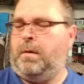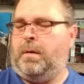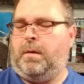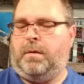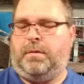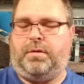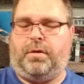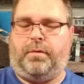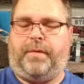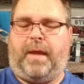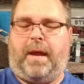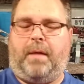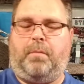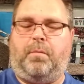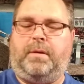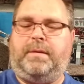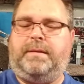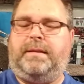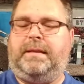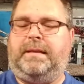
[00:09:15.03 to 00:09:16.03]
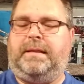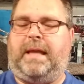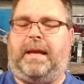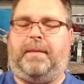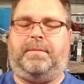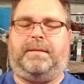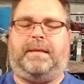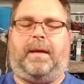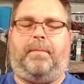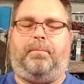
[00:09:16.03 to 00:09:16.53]
So that was the
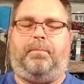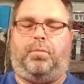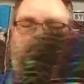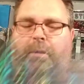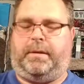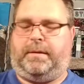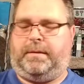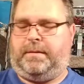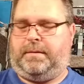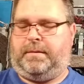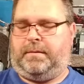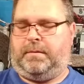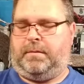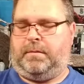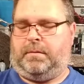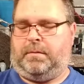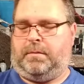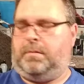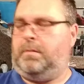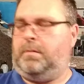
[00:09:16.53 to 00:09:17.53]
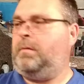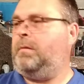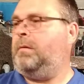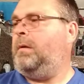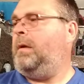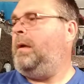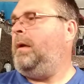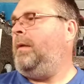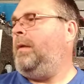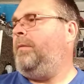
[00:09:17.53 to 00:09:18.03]
GameStop ones
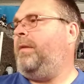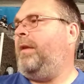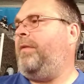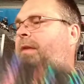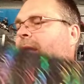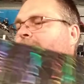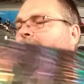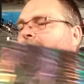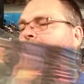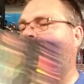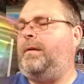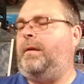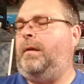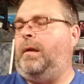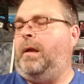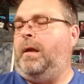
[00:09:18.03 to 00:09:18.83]
that they had.